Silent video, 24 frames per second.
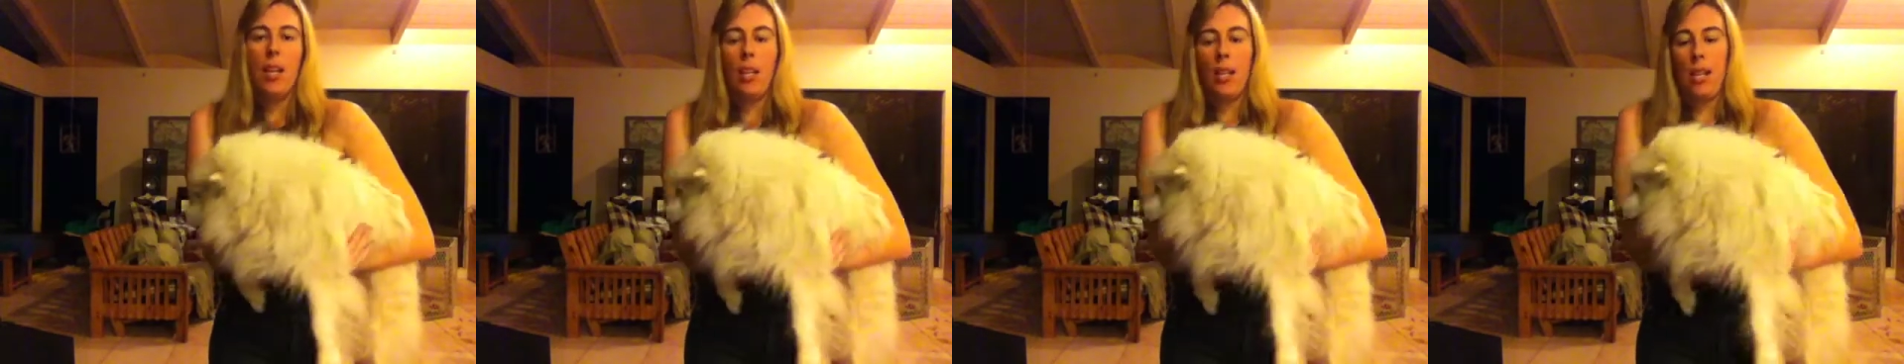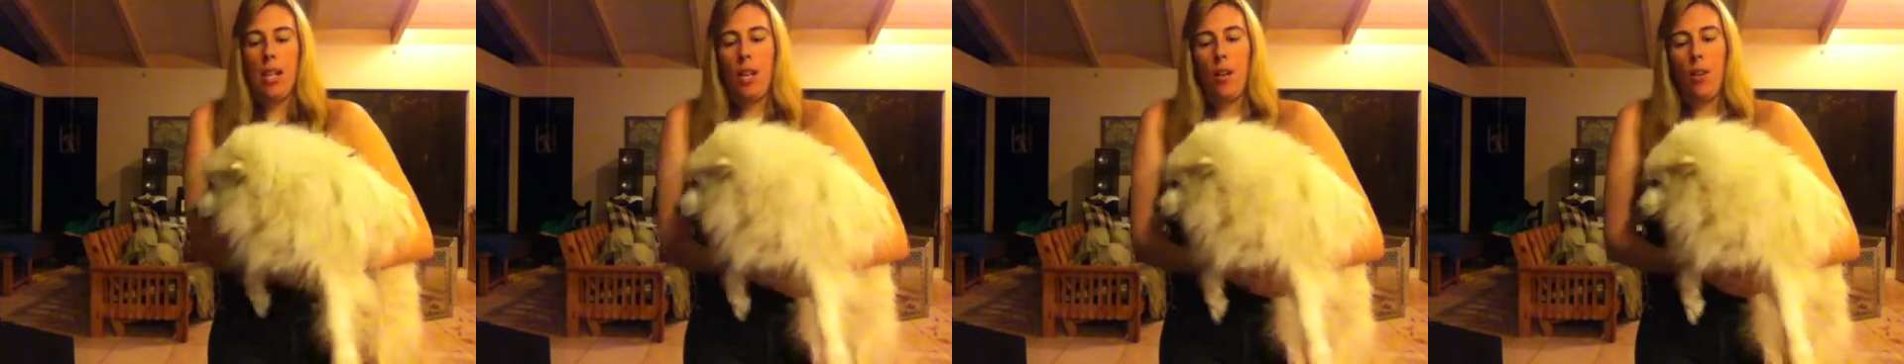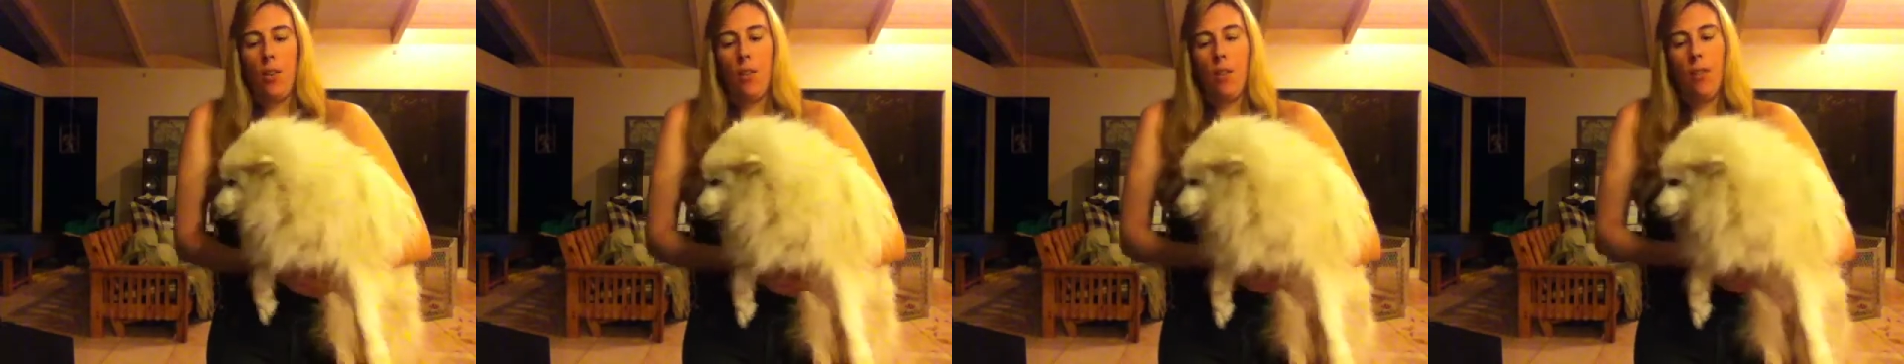
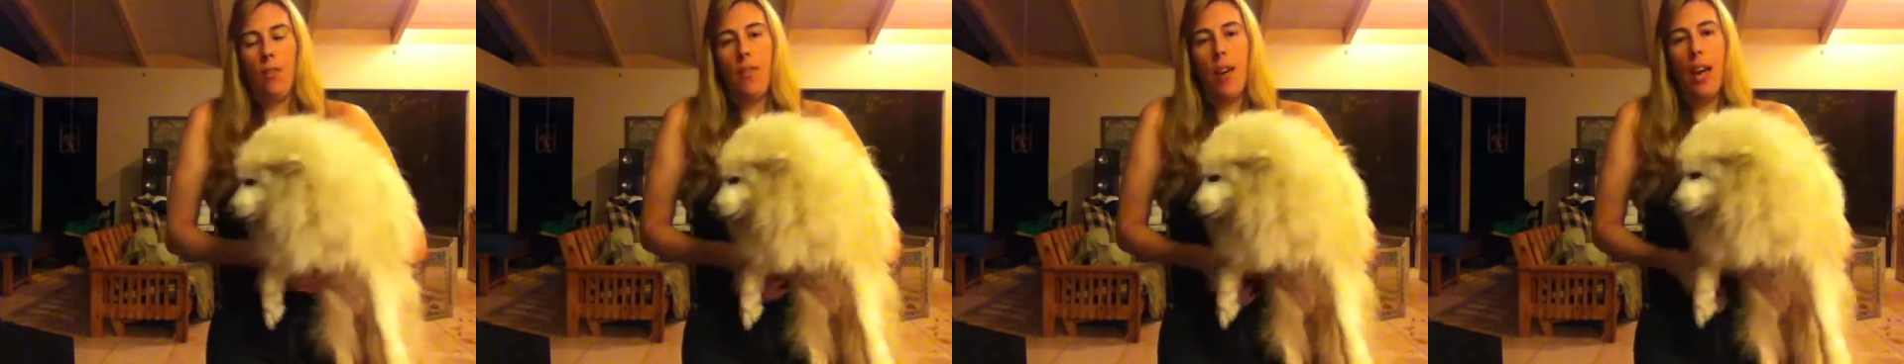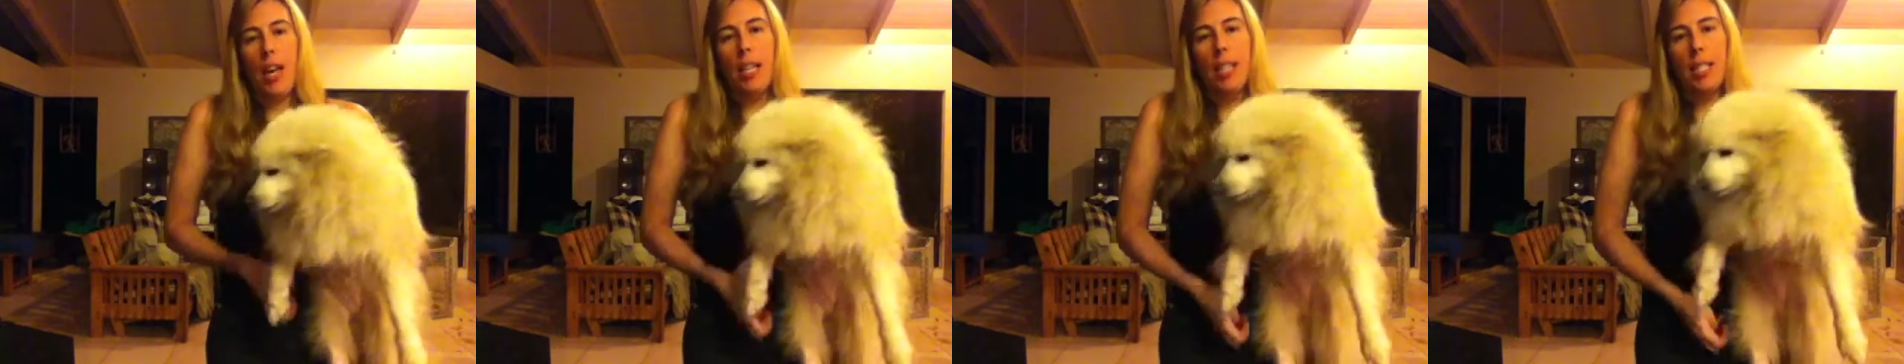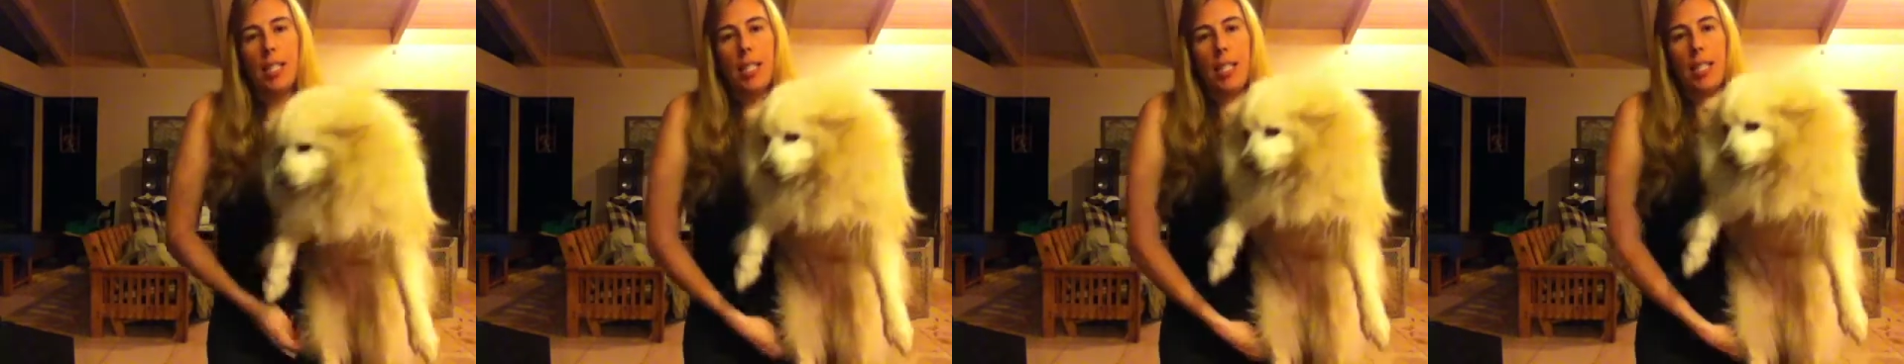Now, the
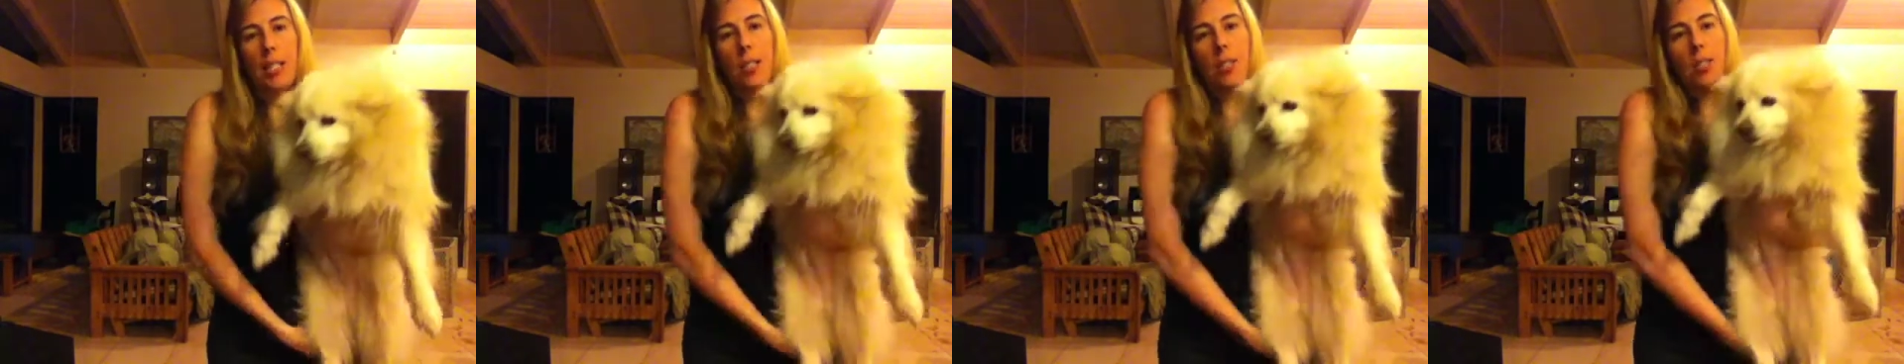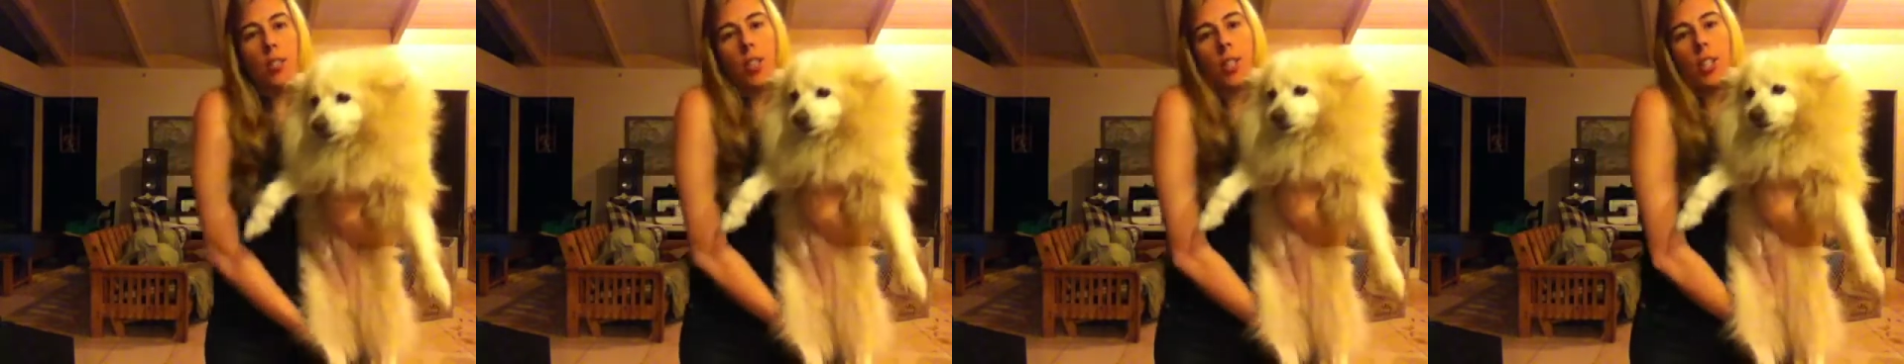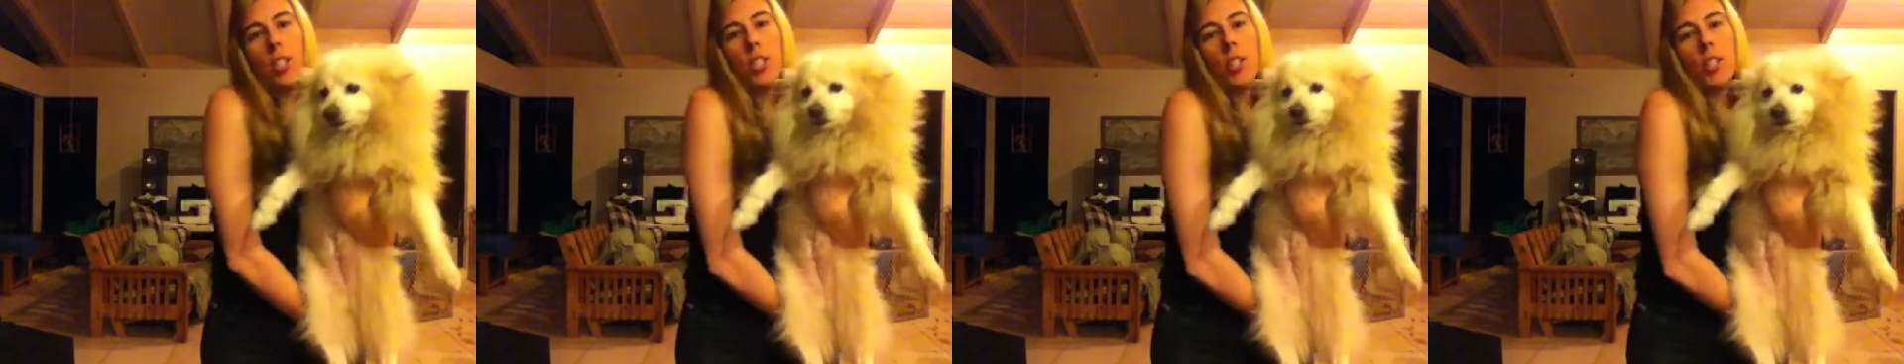vet did
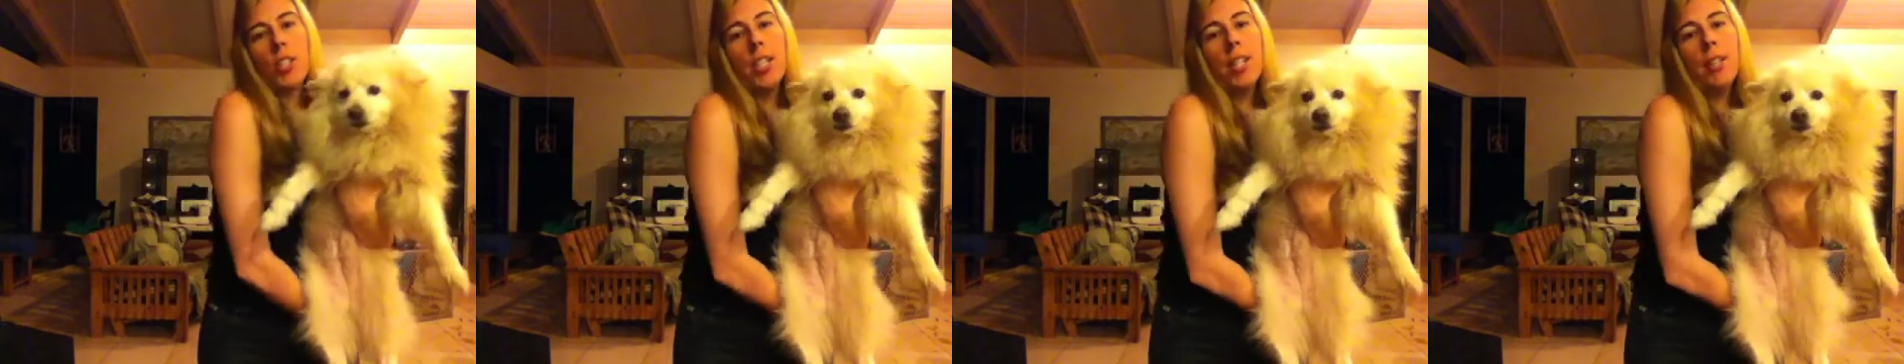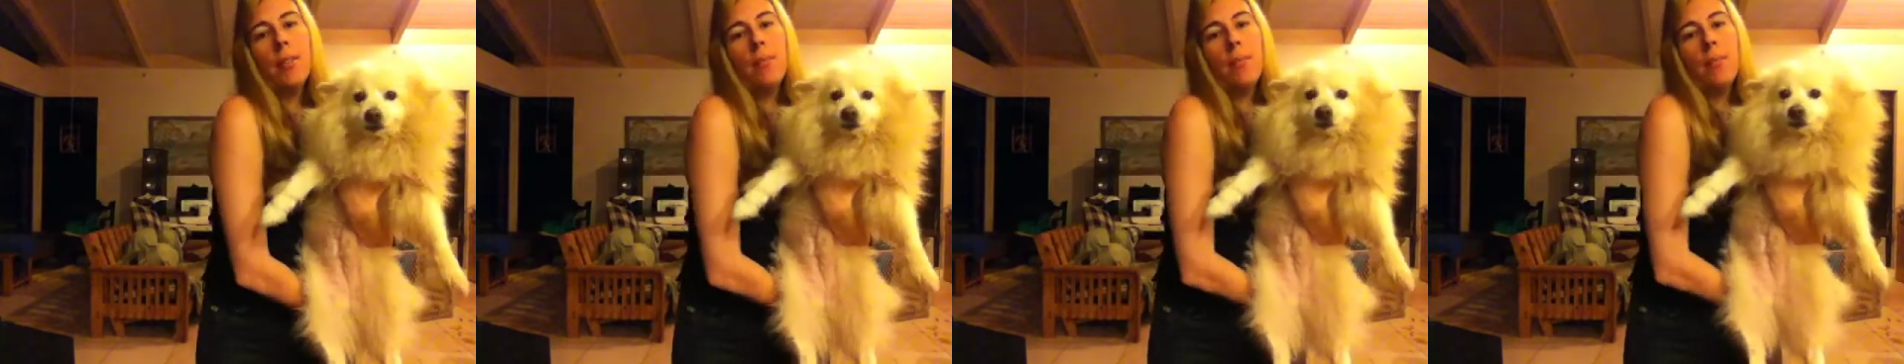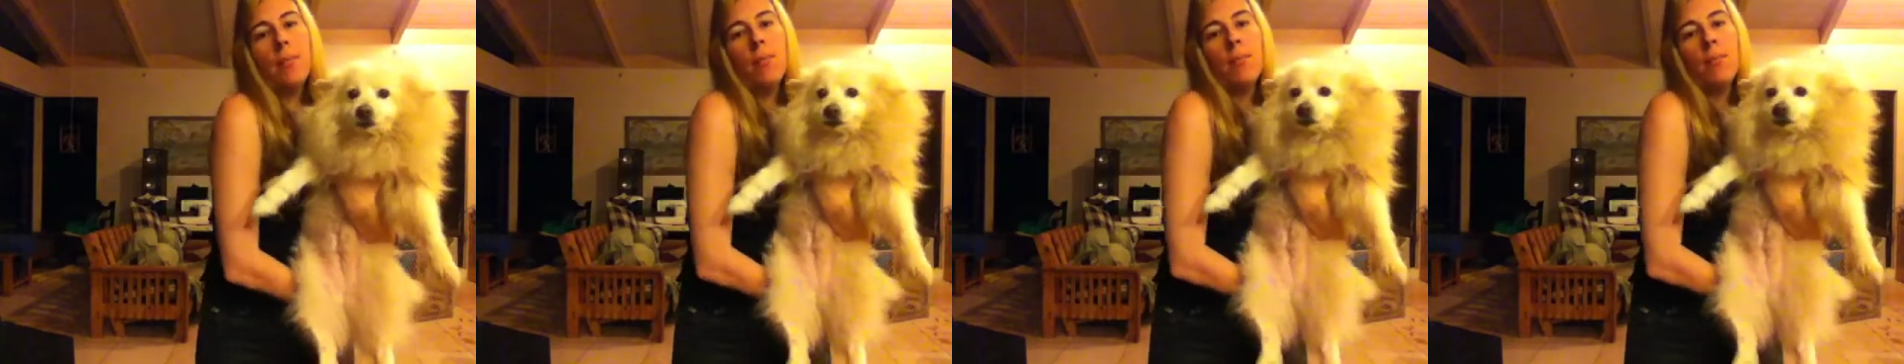surgery.